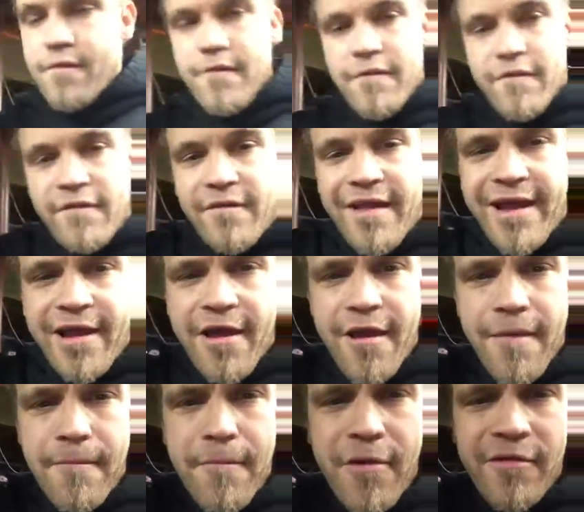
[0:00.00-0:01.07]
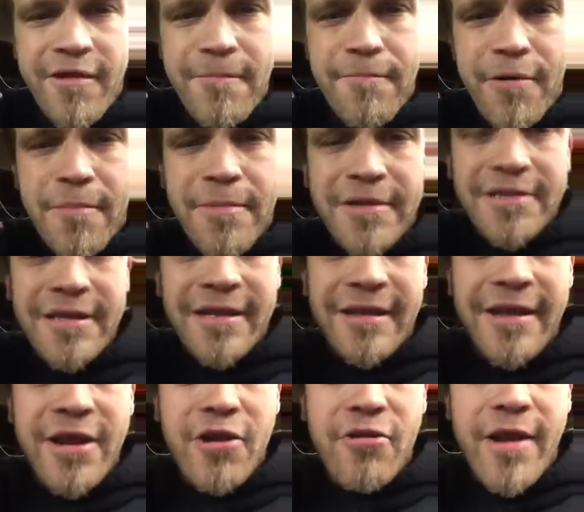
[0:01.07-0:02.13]
Slick Multi-Purpose
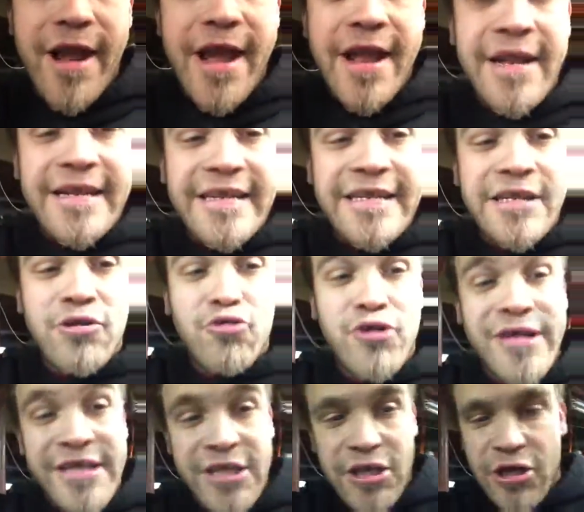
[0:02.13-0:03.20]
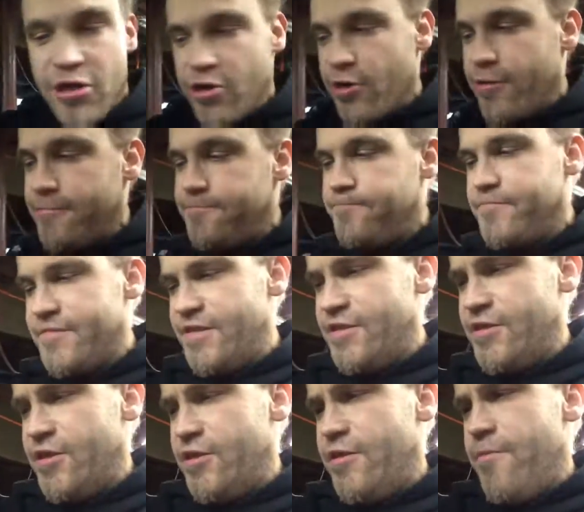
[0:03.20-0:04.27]
Cleaner and Degreaser.
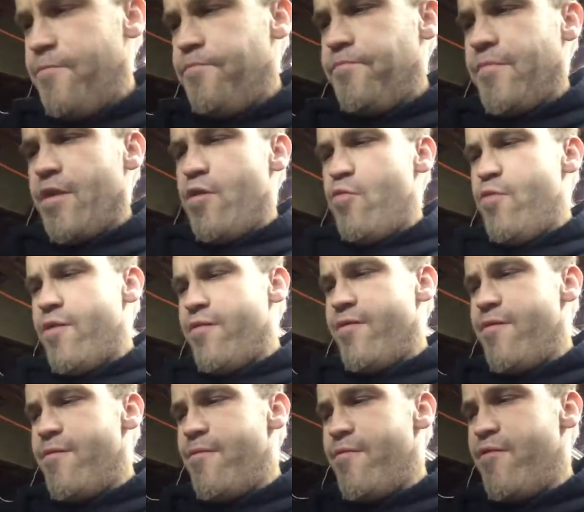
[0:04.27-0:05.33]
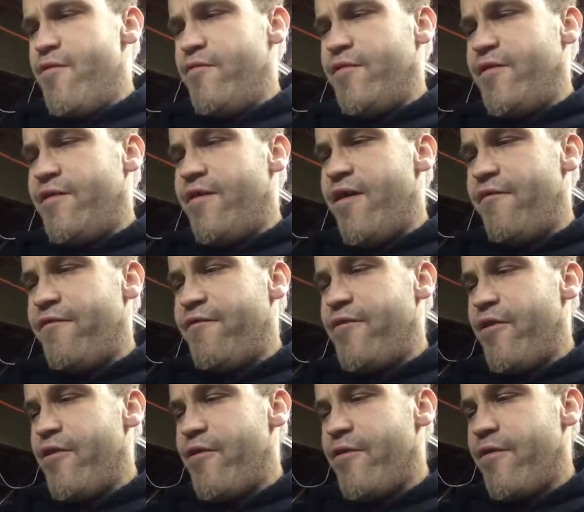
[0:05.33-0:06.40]
Quickly removes tough
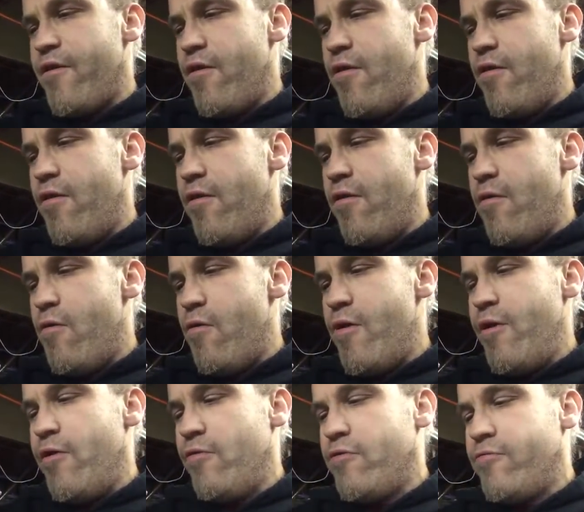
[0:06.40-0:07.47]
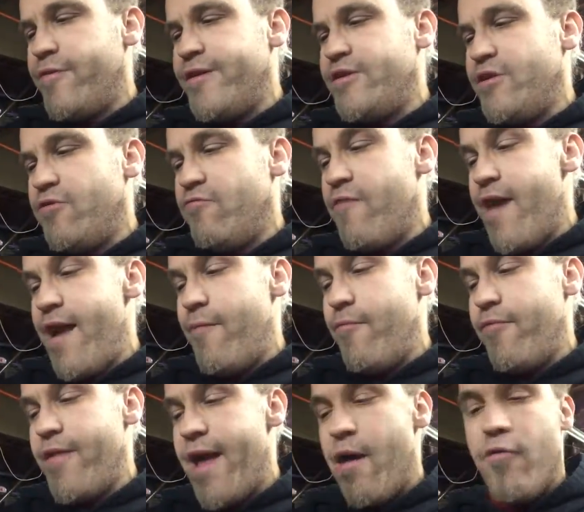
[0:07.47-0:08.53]
dirt, oil, grease, and grime
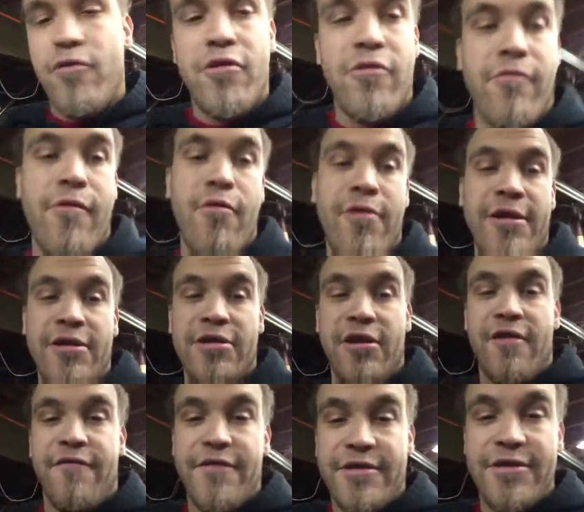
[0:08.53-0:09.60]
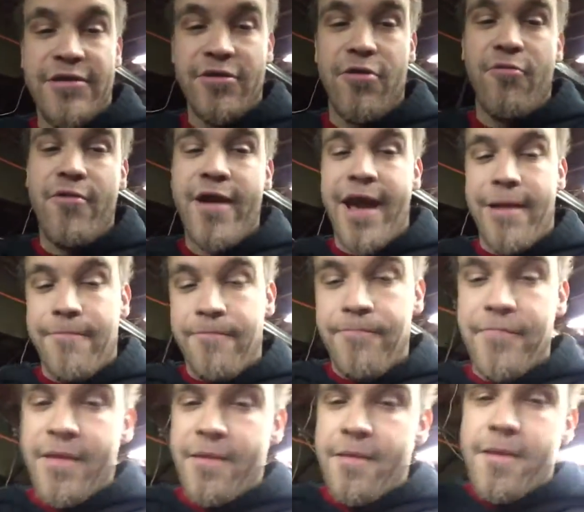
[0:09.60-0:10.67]
without corroding surfaces. Okay.
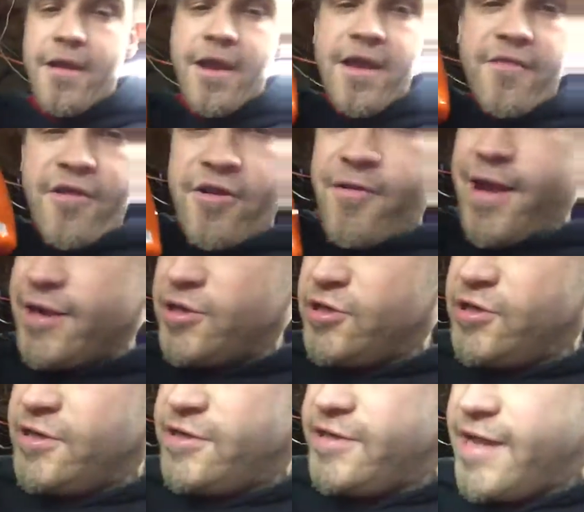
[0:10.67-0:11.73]
In the directions it